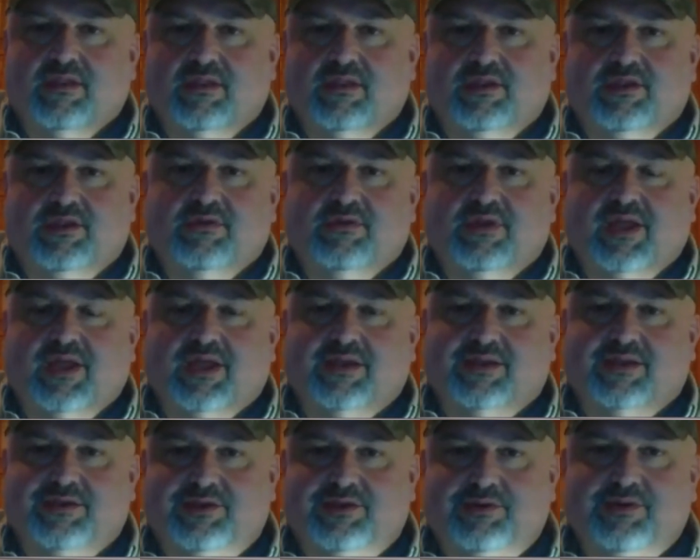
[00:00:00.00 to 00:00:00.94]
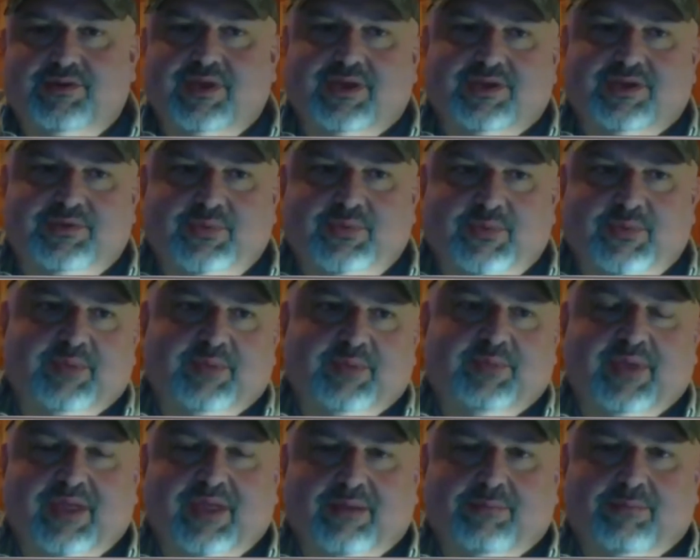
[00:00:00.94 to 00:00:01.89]
You got a
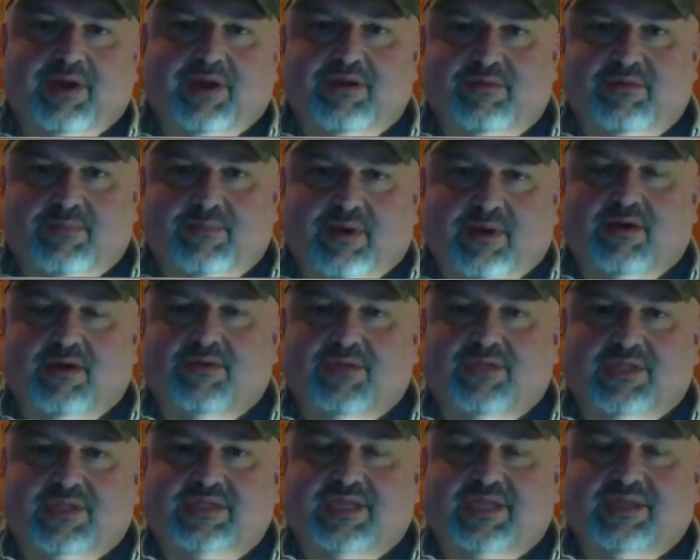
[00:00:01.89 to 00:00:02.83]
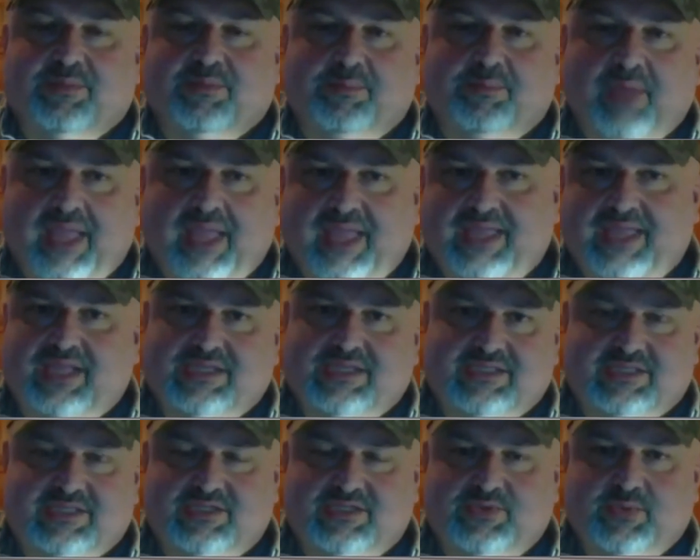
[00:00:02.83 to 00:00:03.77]
20-pound butter ball that's in the package
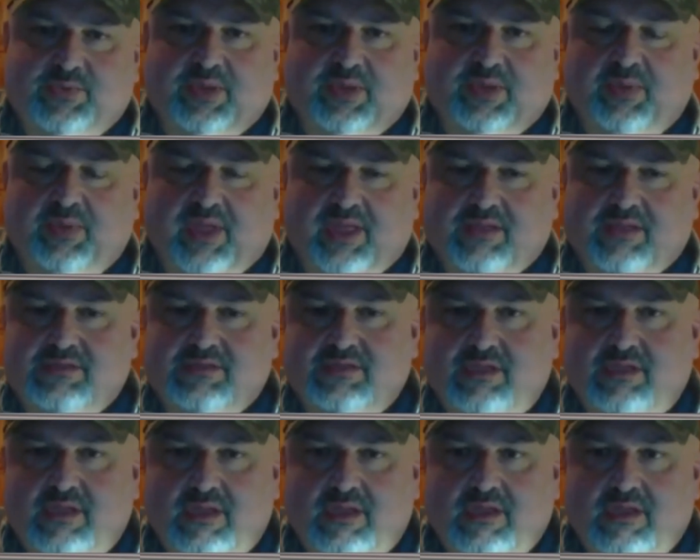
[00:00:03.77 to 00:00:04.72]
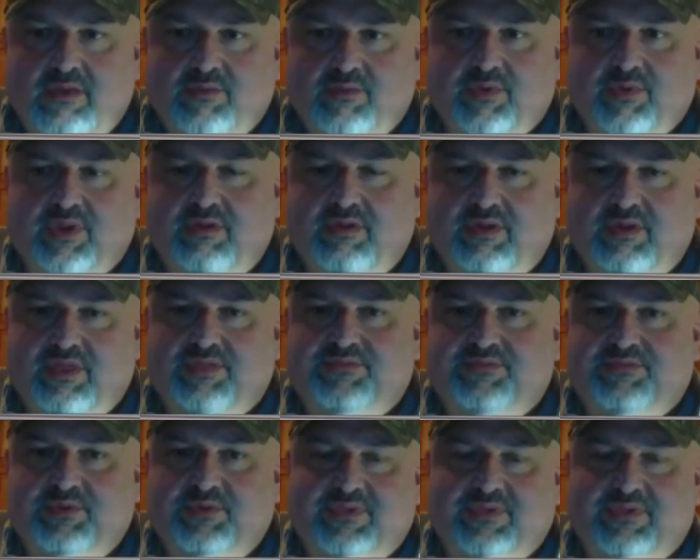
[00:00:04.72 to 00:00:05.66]
that's 20 pounds. When you get
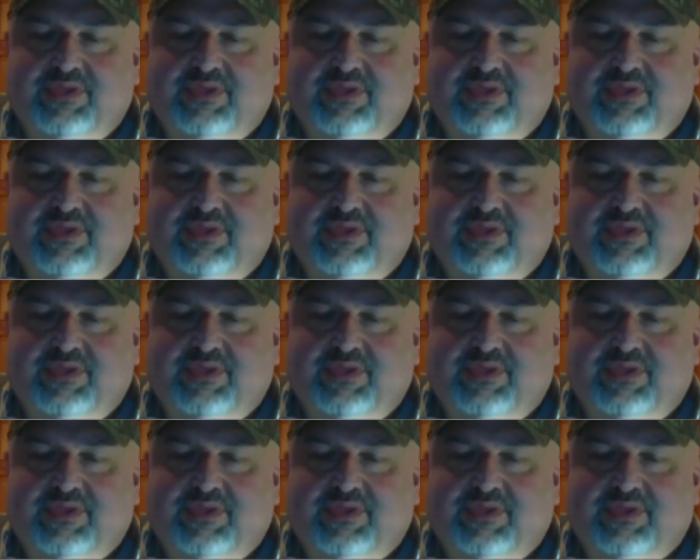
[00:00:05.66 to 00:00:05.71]
through with